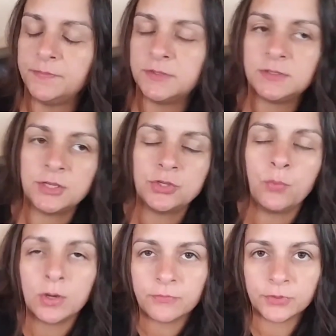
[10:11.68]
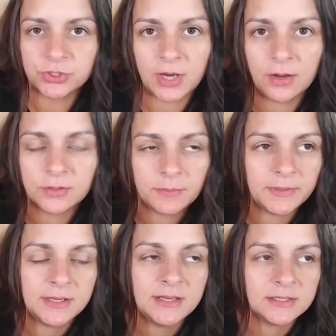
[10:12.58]
such a wonderful child. I
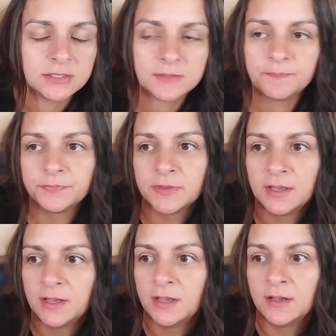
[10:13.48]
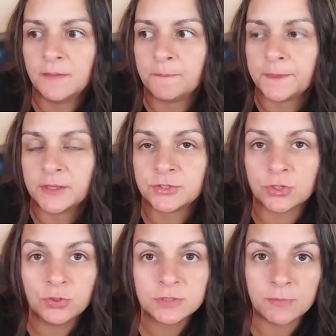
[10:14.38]
mean, he is
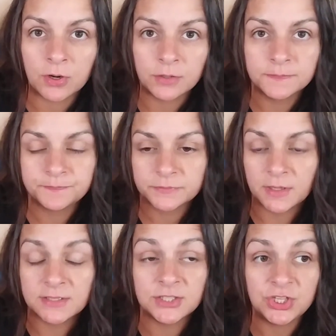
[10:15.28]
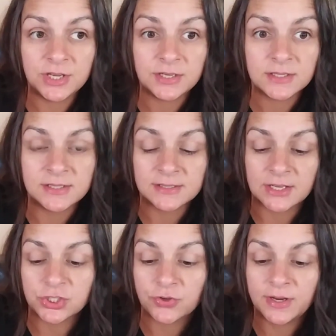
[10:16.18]
so smart. He's a genius. He's
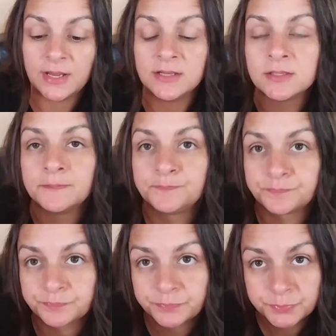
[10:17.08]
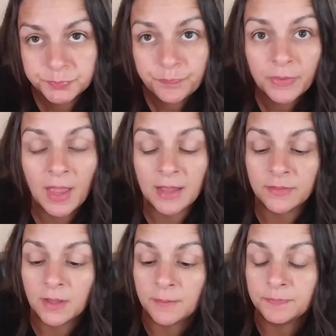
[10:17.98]
getting straight A's.
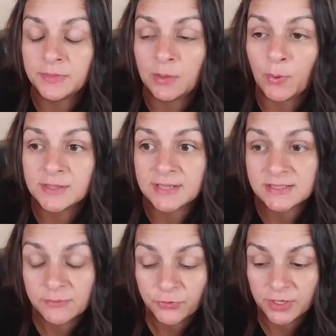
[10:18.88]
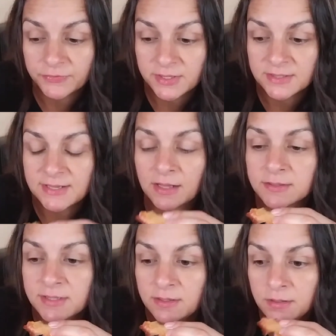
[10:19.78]
And they want to test him for gifted and
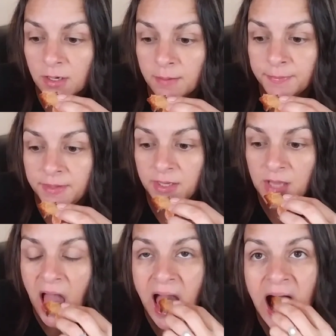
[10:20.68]
talented come the